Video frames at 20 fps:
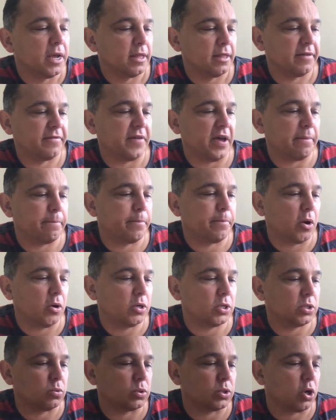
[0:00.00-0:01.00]
The fat
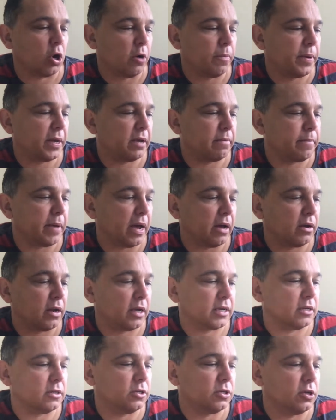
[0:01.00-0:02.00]
Boggles was hopping about
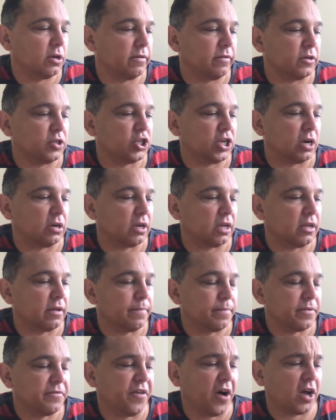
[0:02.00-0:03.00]
like a dervish, shouting,
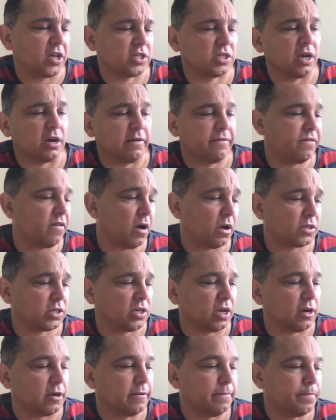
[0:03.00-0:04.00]
"Faster,
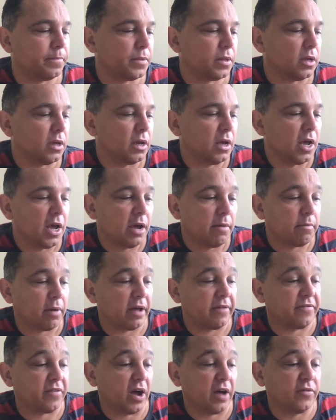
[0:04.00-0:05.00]
faster!"
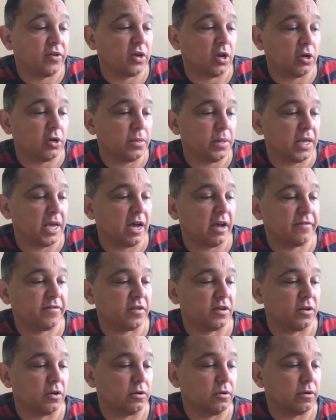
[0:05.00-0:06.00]
By 5 o'clock in the
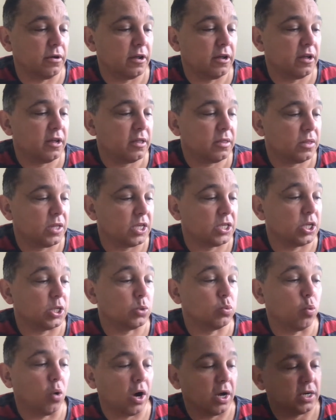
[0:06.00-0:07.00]
afternoon, this
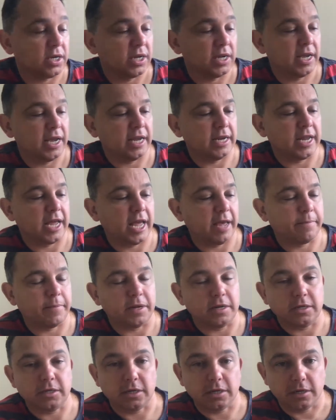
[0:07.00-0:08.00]
is what had
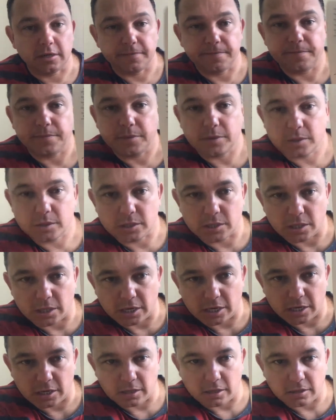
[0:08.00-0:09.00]
happened to
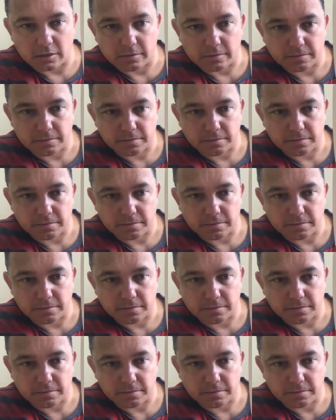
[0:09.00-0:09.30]
the hill.